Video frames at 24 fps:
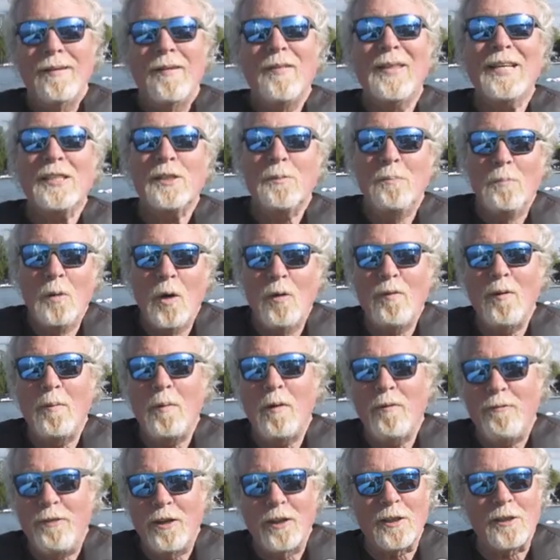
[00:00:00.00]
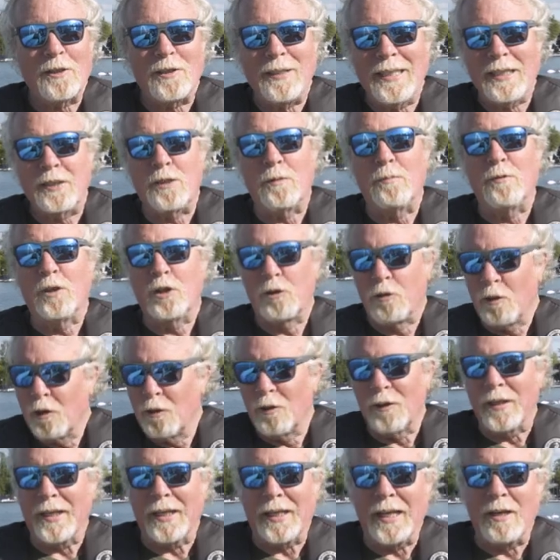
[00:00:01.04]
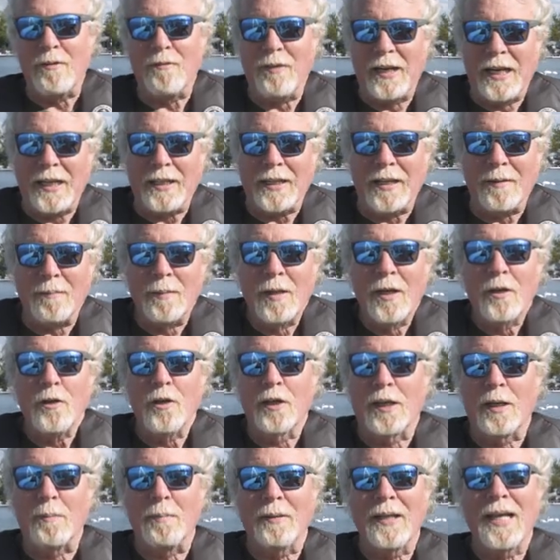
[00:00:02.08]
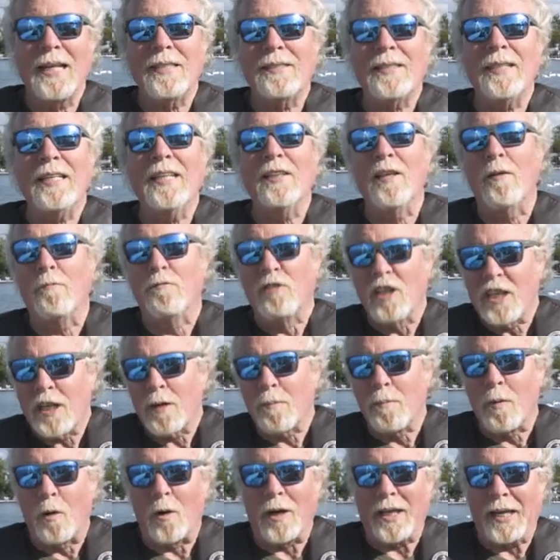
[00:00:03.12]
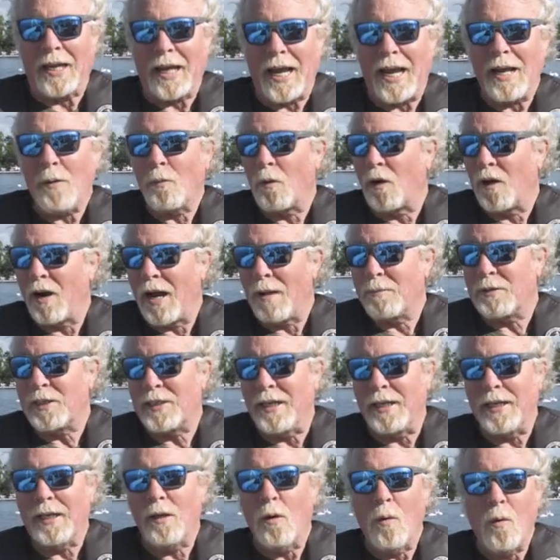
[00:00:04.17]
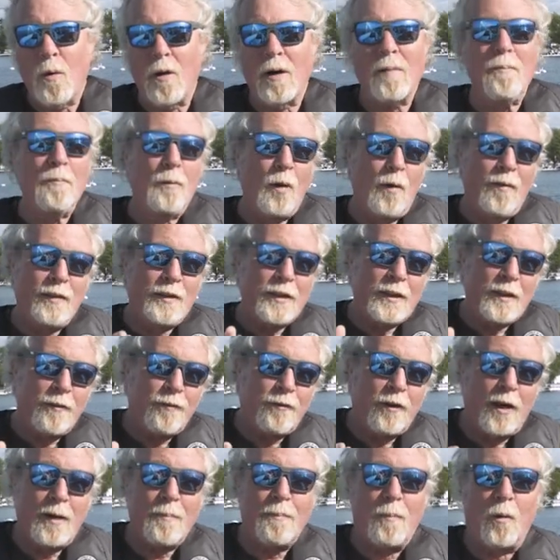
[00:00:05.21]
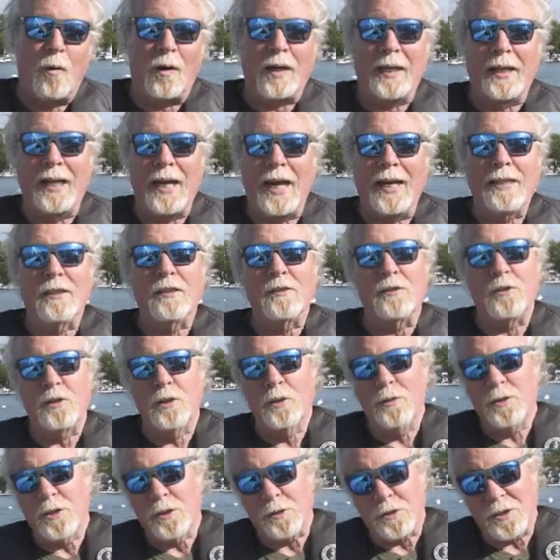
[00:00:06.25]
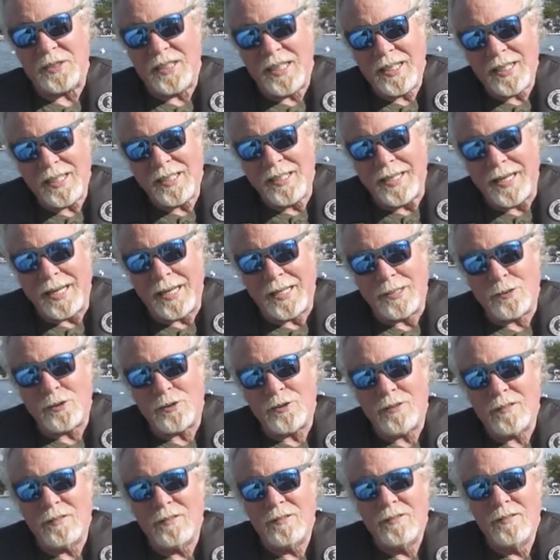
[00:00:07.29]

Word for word: This movable filler seat's truly convenient. You can place it in the rear boarding gate where I'm sitting or move it to the front boarding gate to suit your seating needs.